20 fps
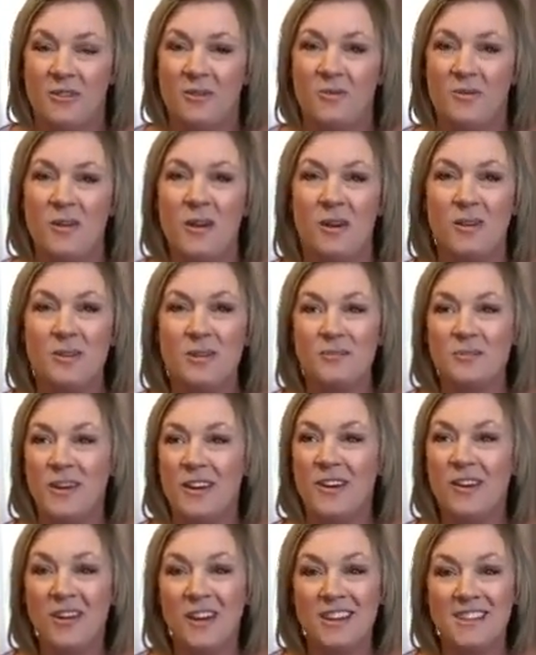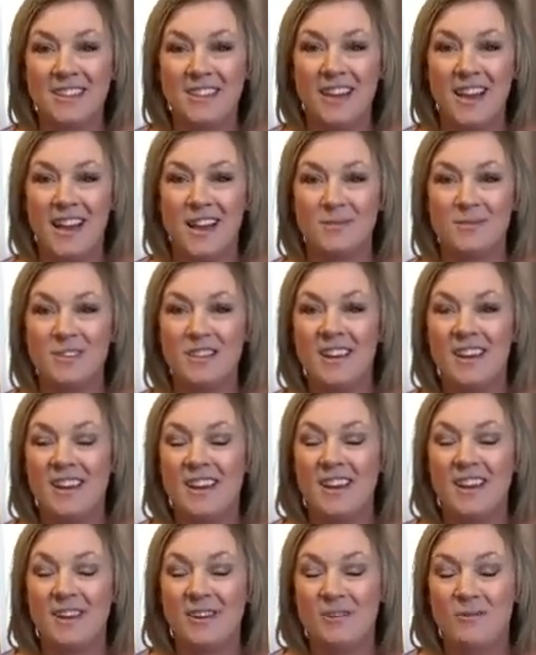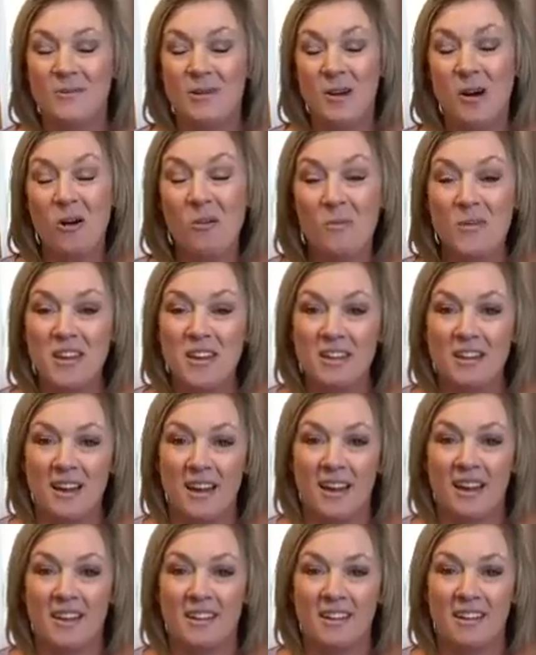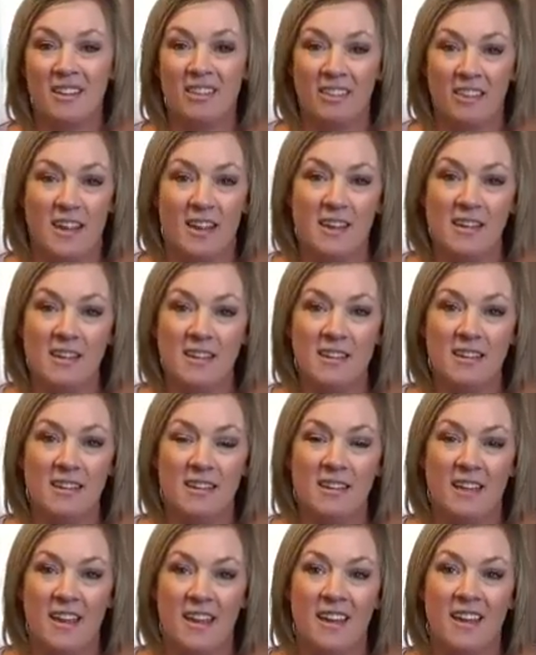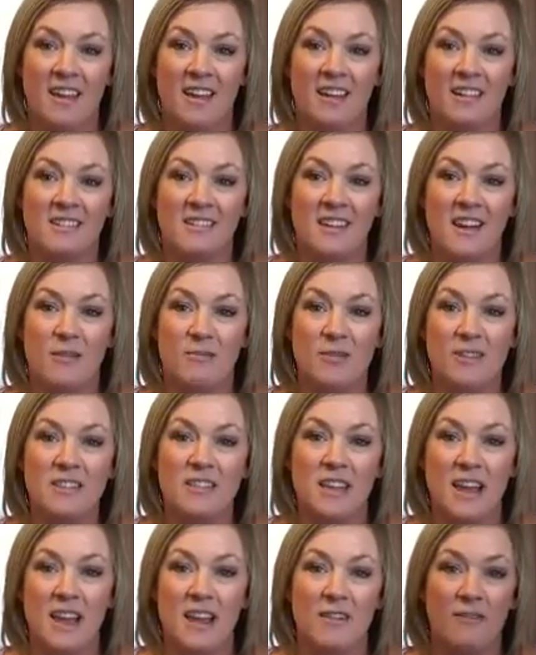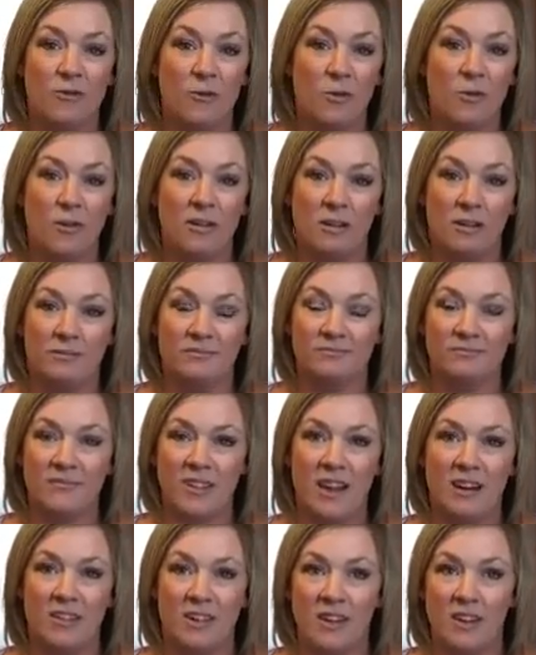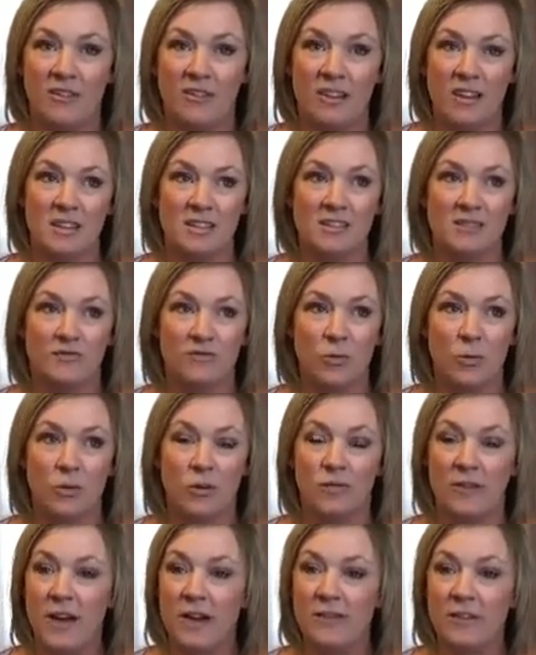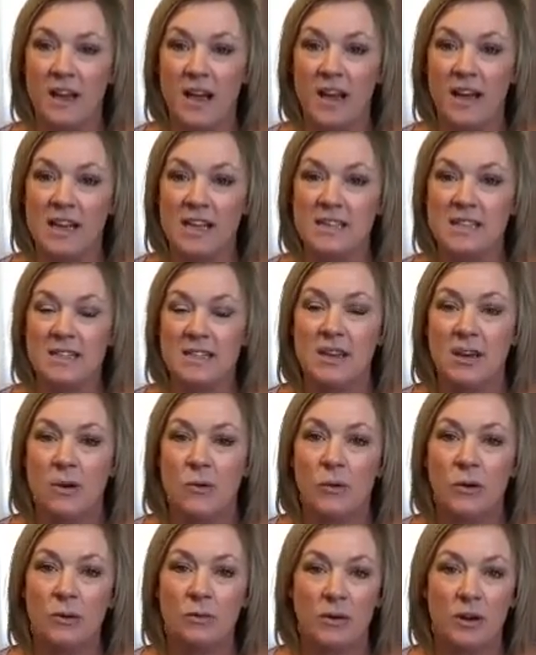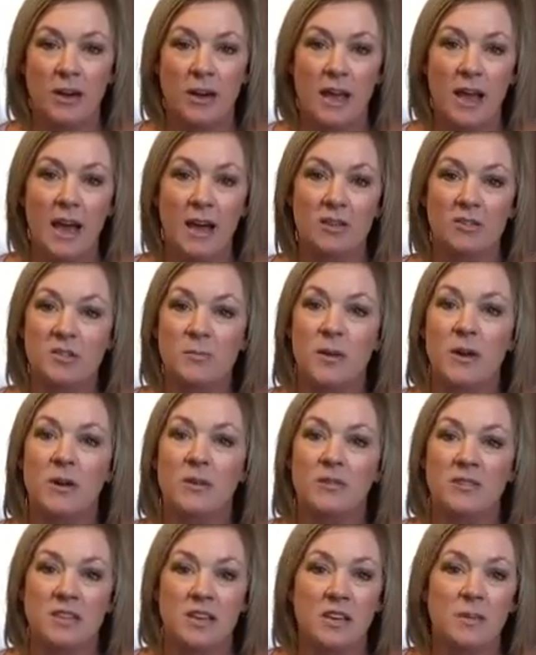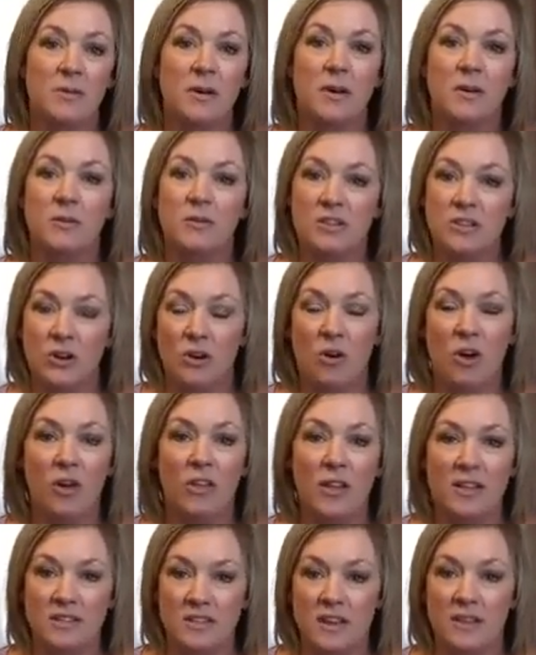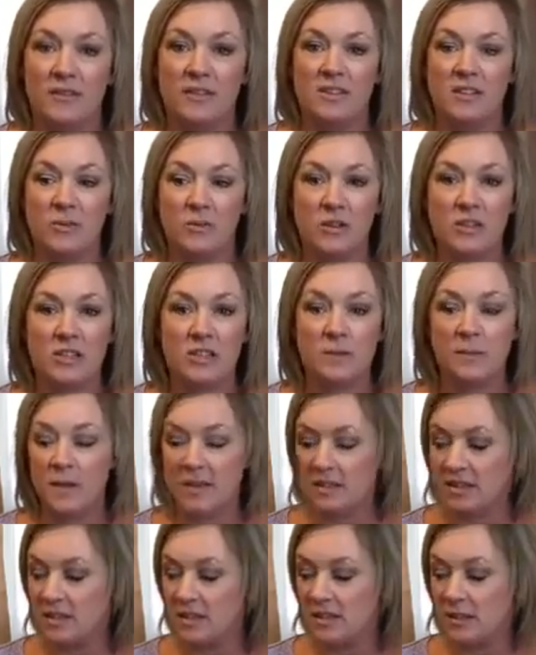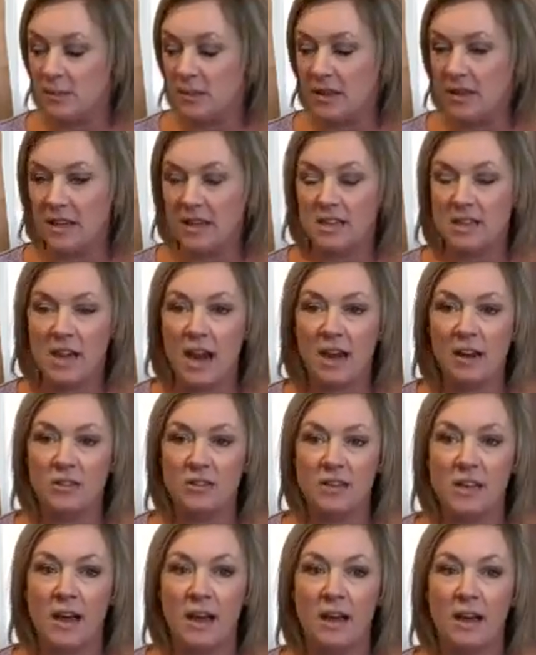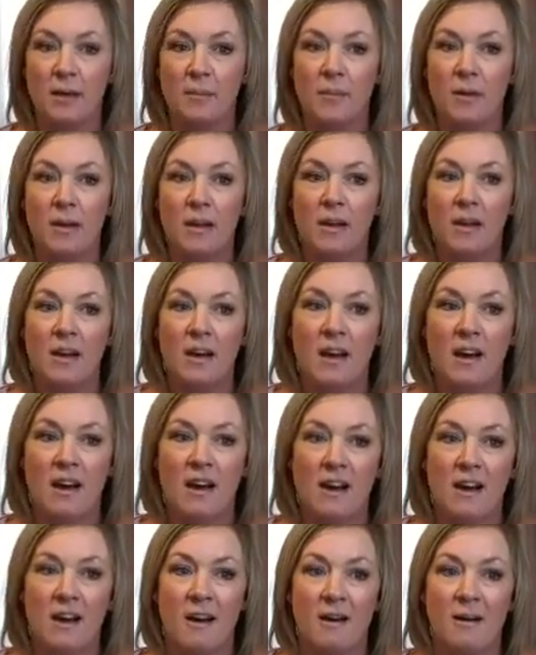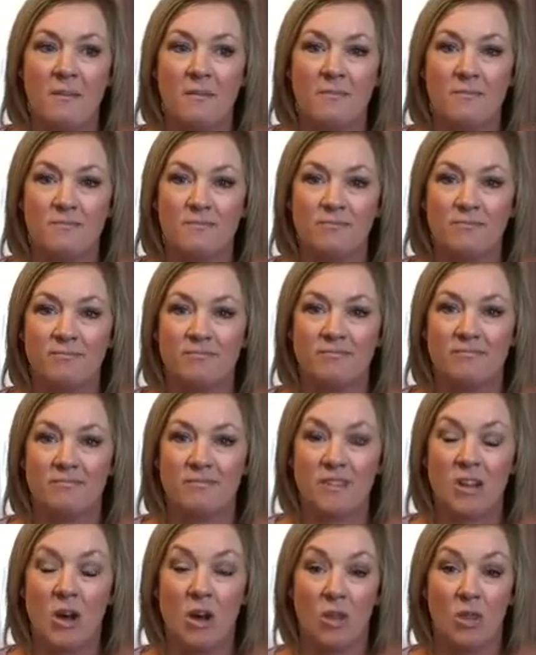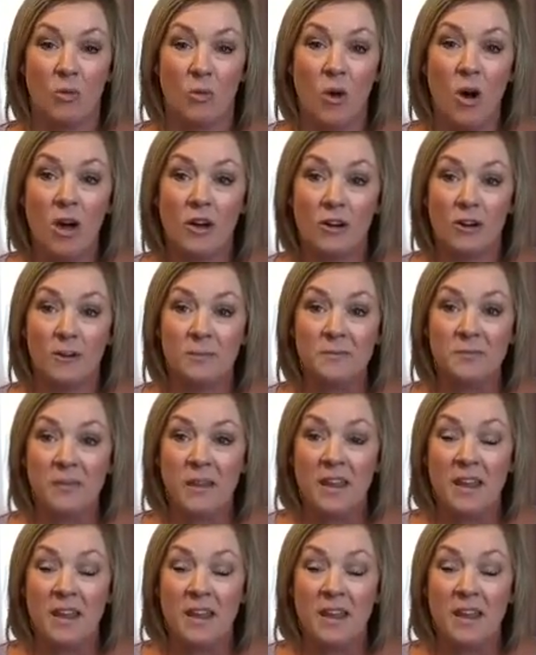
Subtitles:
We always play all kinds of games. We all meet at a lake, and we stay for, I don't know, I guess 4 or 5 nights. We rent a houseboat, ski boats, all that stuff. And so we just basically spend the entire time on the water.